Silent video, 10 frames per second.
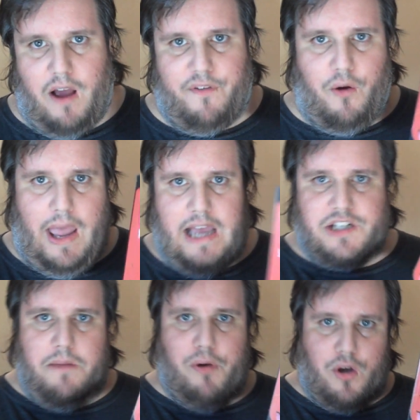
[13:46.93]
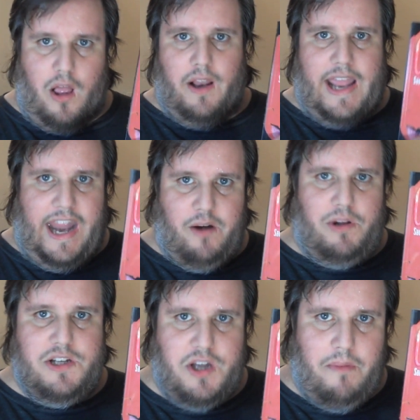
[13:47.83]
Bravo has a book on
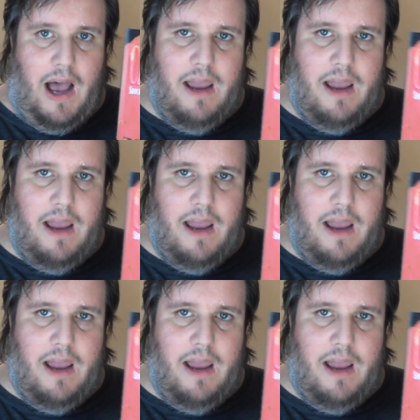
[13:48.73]
cannibalism.